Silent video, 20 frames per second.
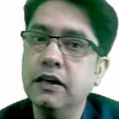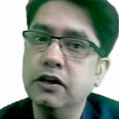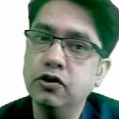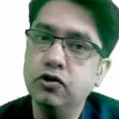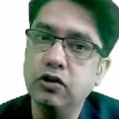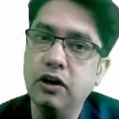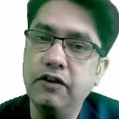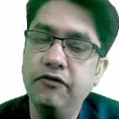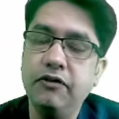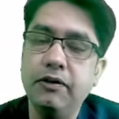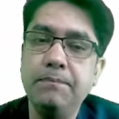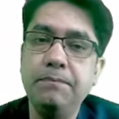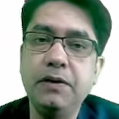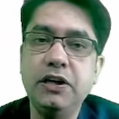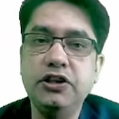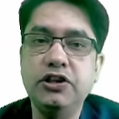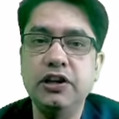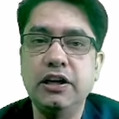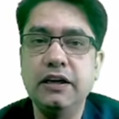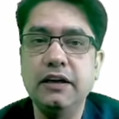So if a
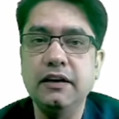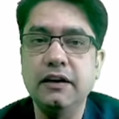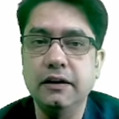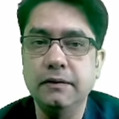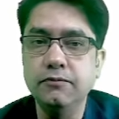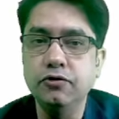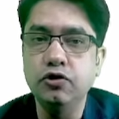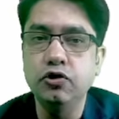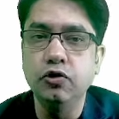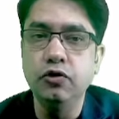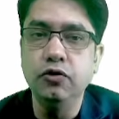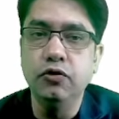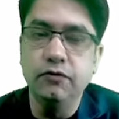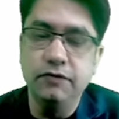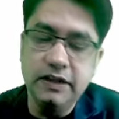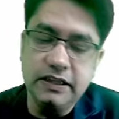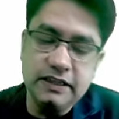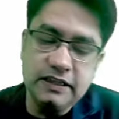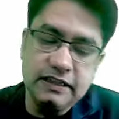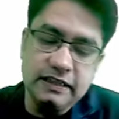patient comes to you
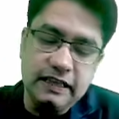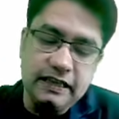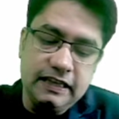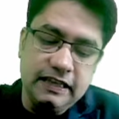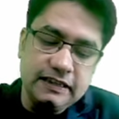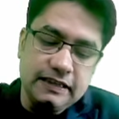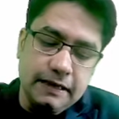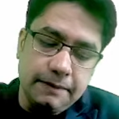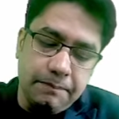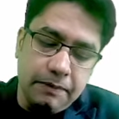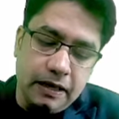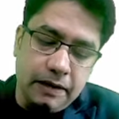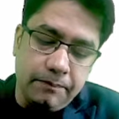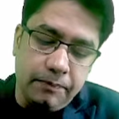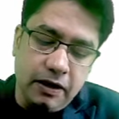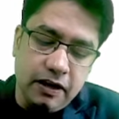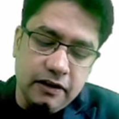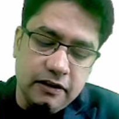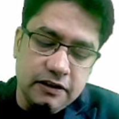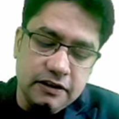with status
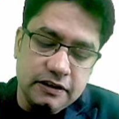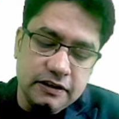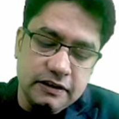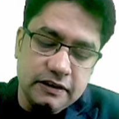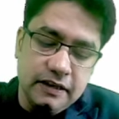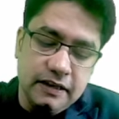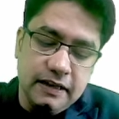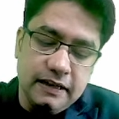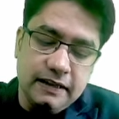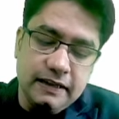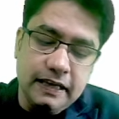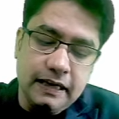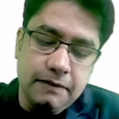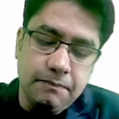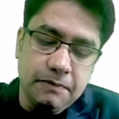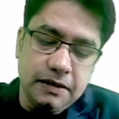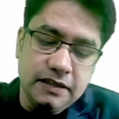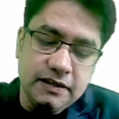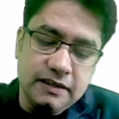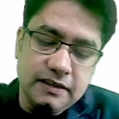epilepticus, that
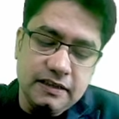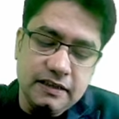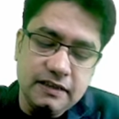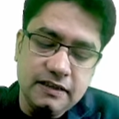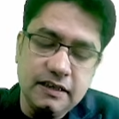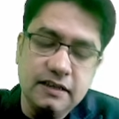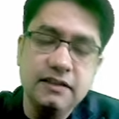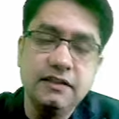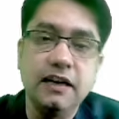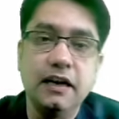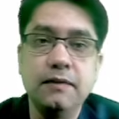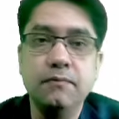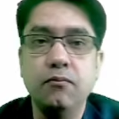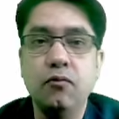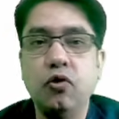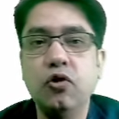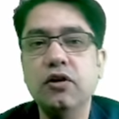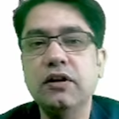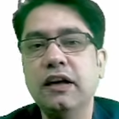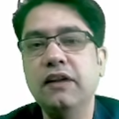means seizures are
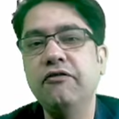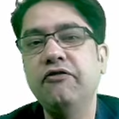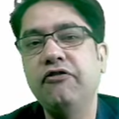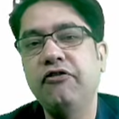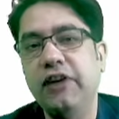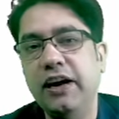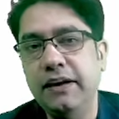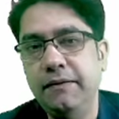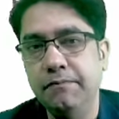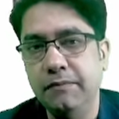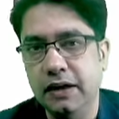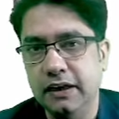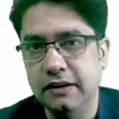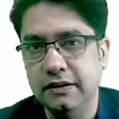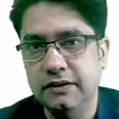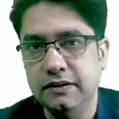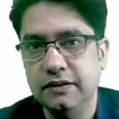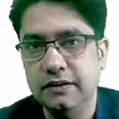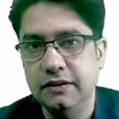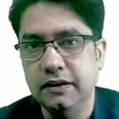more than 5
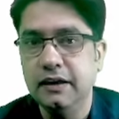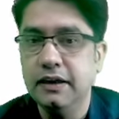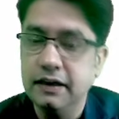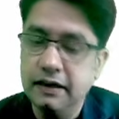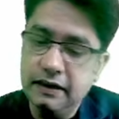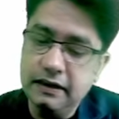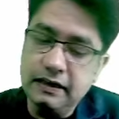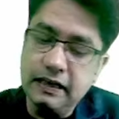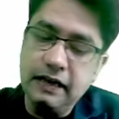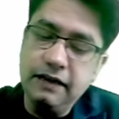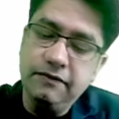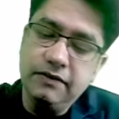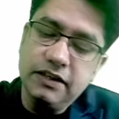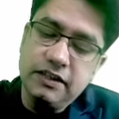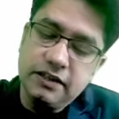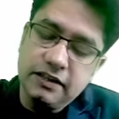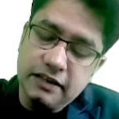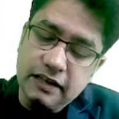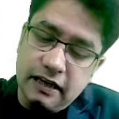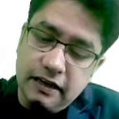minutes, then we
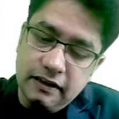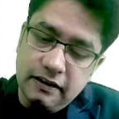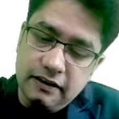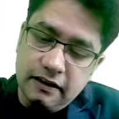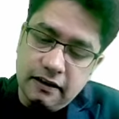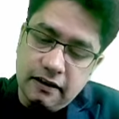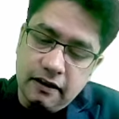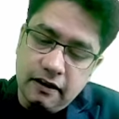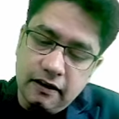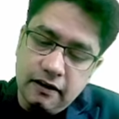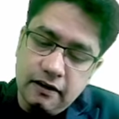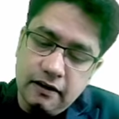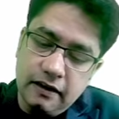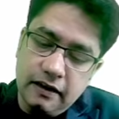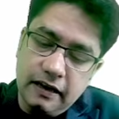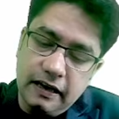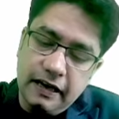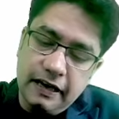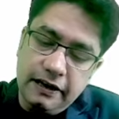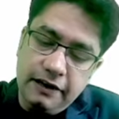start the drug
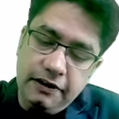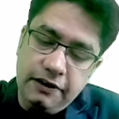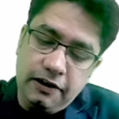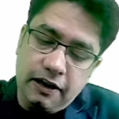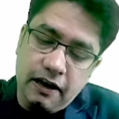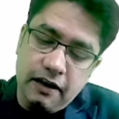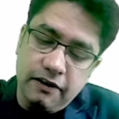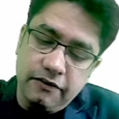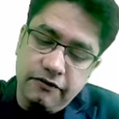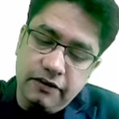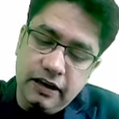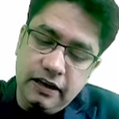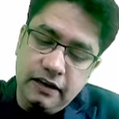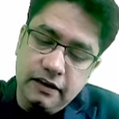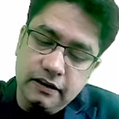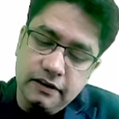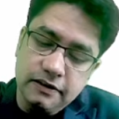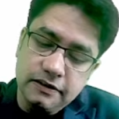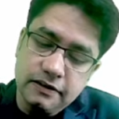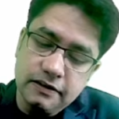
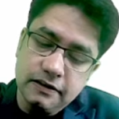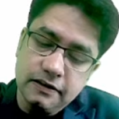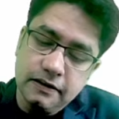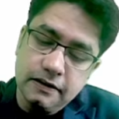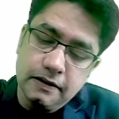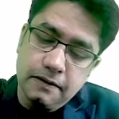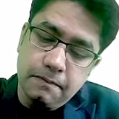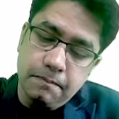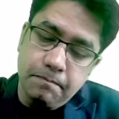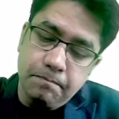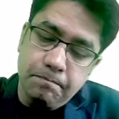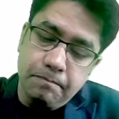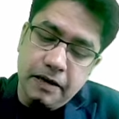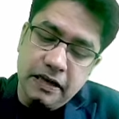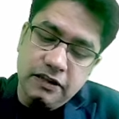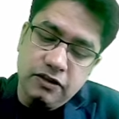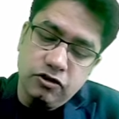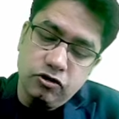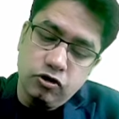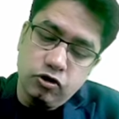intravenous
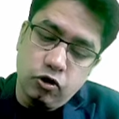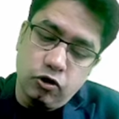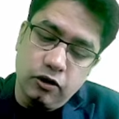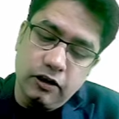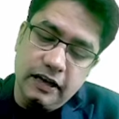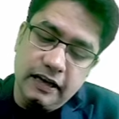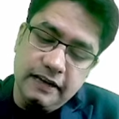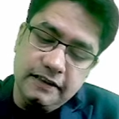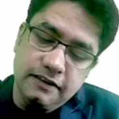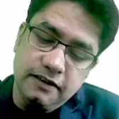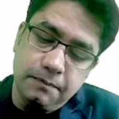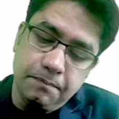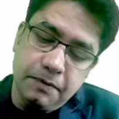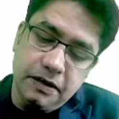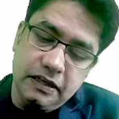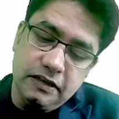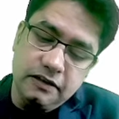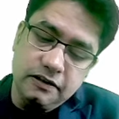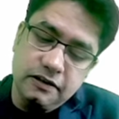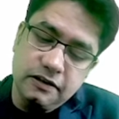
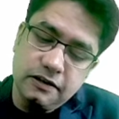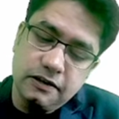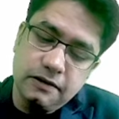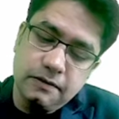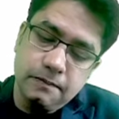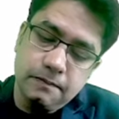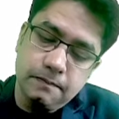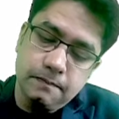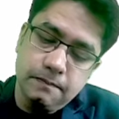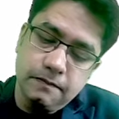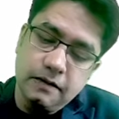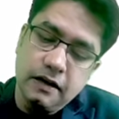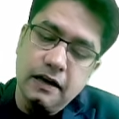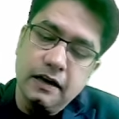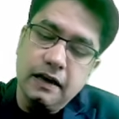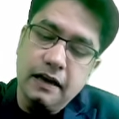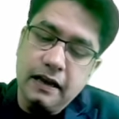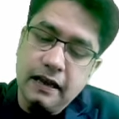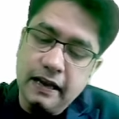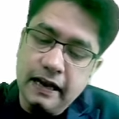benzodiazepines.
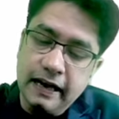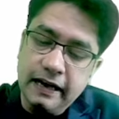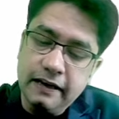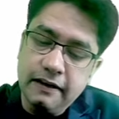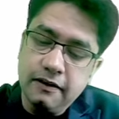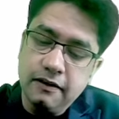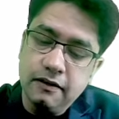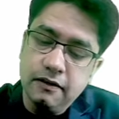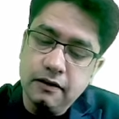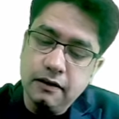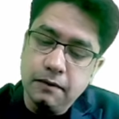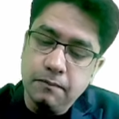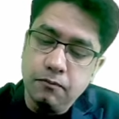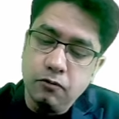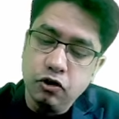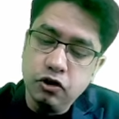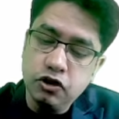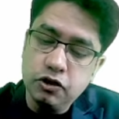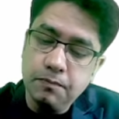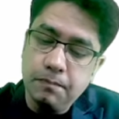Like the
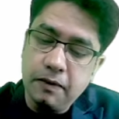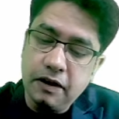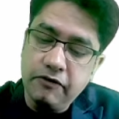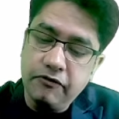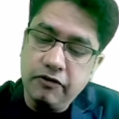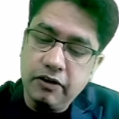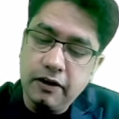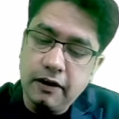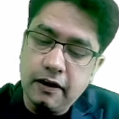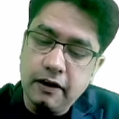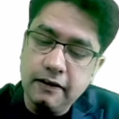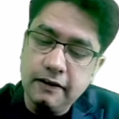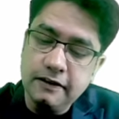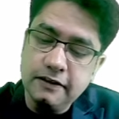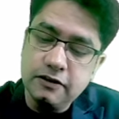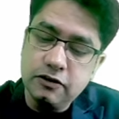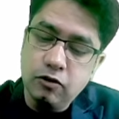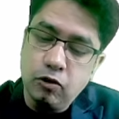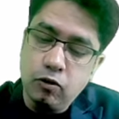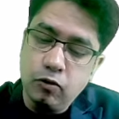most preferred drug
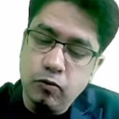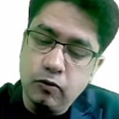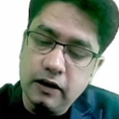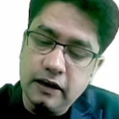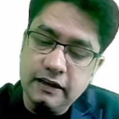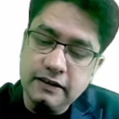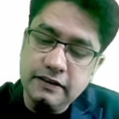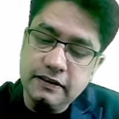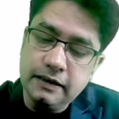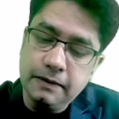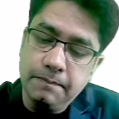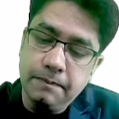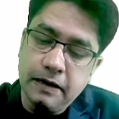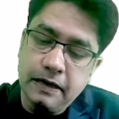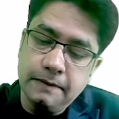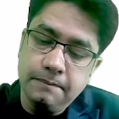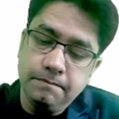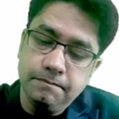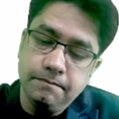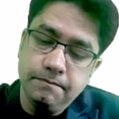is
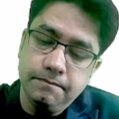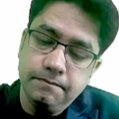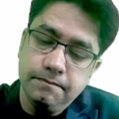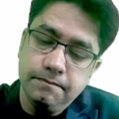lorazepam.